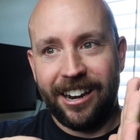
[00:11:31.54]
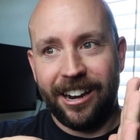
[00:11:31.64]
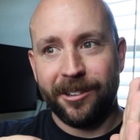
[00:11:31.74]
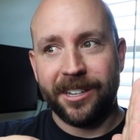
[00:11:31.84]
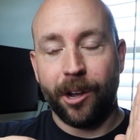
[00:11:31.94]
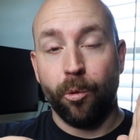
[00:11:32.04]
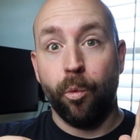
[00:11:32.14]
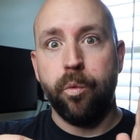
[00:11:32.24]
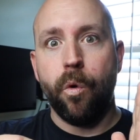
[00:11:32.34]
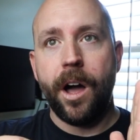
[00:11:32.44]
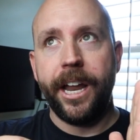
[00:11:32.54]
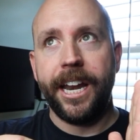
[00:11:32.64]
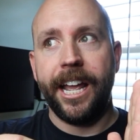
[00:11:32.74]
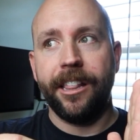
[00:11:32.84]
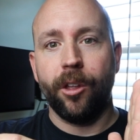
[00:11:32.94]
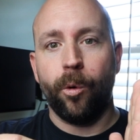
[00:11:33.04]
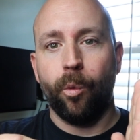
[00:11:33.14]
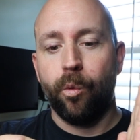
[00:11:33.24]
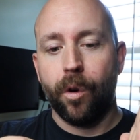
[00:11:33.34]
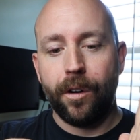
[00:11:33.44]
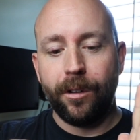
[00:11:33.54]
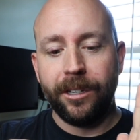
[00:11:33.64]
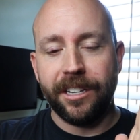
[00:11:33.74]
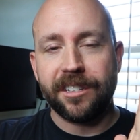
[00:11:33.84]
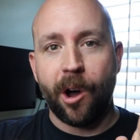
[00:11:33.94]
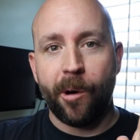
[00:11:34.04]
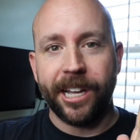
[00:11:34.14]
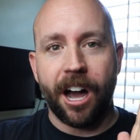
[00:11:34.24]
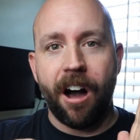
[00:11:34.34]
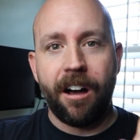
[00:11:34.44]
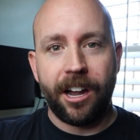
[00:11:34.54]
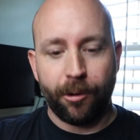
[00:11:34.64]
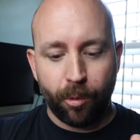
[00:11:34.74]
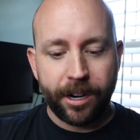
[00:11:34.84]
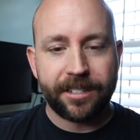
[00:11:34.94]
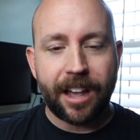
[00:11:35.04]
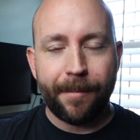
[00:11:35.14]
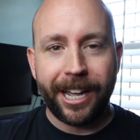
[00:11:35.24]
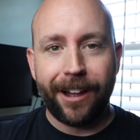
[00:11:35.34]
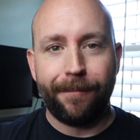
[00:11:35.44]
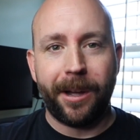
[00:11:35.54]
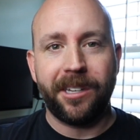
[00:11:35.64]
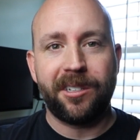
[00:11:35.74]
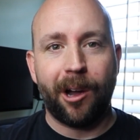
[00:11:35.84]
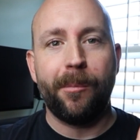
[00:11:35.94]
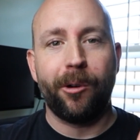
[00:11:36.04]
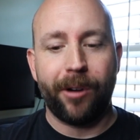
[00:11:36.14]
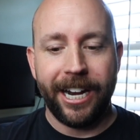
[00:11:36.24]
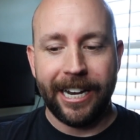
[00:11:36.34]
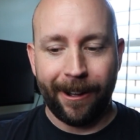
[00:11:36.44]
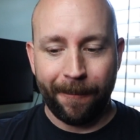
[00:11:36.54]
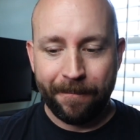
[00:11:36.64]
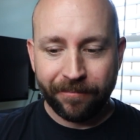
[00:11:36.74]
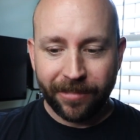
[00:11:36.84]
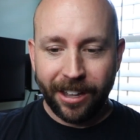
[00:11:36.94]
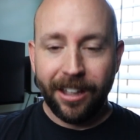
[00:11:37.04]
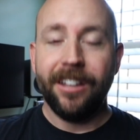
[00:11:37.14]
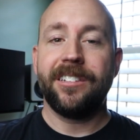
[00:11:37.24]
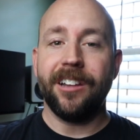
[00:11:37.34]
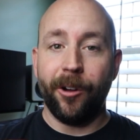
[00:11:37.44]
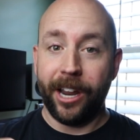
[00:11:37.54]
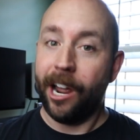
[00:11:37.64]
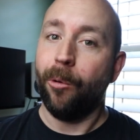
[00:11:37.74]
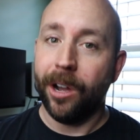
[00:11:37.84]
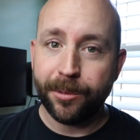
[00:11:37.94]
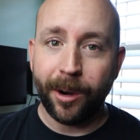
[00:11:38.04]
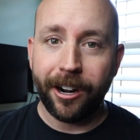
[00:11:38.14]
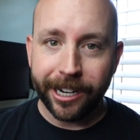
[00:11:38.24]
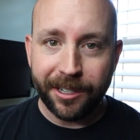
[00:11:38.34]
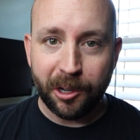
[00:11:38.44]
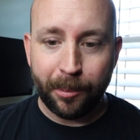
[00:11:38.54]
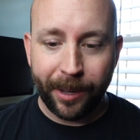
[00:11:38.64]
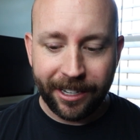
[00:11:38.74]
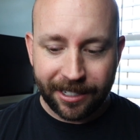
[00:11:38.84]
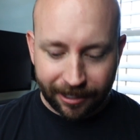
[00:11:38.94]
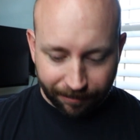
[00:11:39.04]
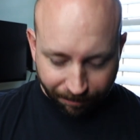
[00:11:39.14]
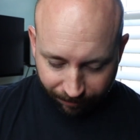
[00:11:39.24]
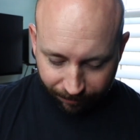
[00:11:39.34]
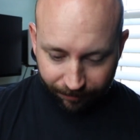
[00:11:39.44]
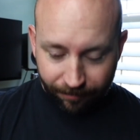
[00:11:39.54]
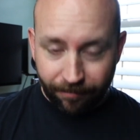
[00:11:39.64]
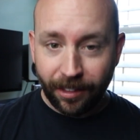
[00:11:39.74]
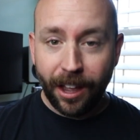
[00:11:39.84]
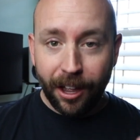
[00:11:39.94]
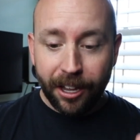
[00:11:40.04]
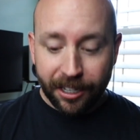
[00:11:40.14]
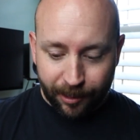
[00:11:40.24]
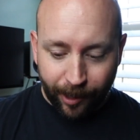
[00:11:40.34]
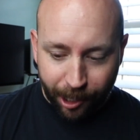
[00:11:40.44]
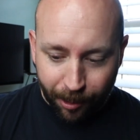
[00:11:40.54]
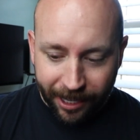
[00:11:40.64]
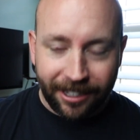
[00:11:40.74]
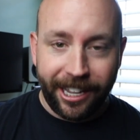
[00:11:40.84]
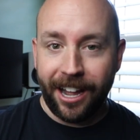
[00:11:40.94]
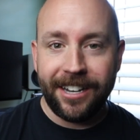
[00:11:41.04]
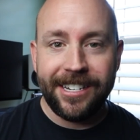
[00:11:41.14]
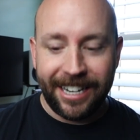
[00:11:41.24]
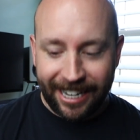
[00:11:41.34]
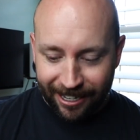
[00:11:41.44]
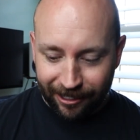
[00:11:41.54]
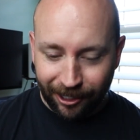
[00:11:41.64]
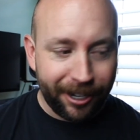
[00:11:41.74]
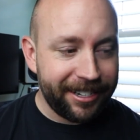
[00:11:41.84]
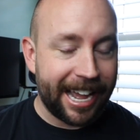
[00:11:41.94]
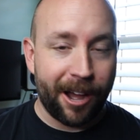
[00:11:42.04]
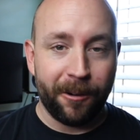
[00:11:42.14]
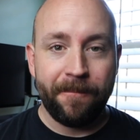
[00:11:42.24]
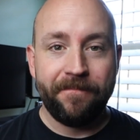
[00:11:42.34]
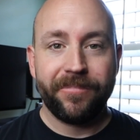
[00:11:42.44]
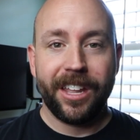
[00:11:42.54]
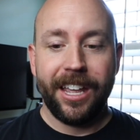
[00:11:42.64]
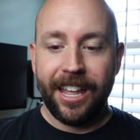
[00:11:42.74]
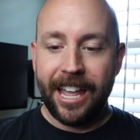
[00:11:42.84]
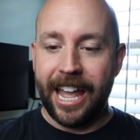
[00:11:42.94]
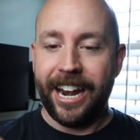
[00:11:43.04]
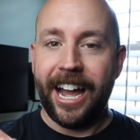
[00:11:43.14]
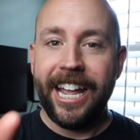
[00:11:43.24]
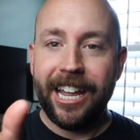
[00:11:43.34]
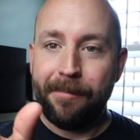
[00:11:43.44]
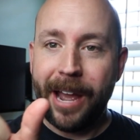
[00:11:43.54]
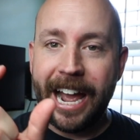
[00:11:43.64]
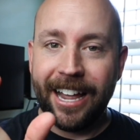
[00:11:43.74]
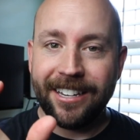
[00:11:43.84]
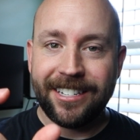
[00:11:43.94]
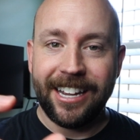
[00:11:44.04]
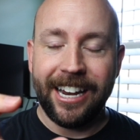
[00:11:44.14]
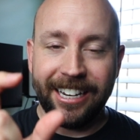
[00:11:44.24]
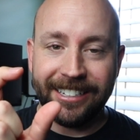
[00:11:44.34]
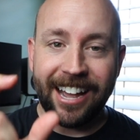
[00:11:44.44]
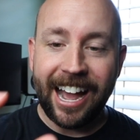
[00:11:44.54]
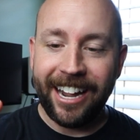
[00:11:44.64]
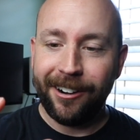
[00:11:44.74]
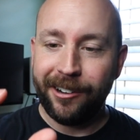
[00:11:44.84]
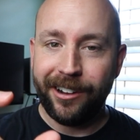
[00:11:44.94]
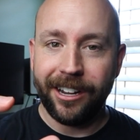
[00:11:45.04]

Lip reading: I was like, what in the world is going on? What is coming out of my stoma right now? So, and I was wearing a two-piece. So I quickly undid it, looked down, and I had passed an entire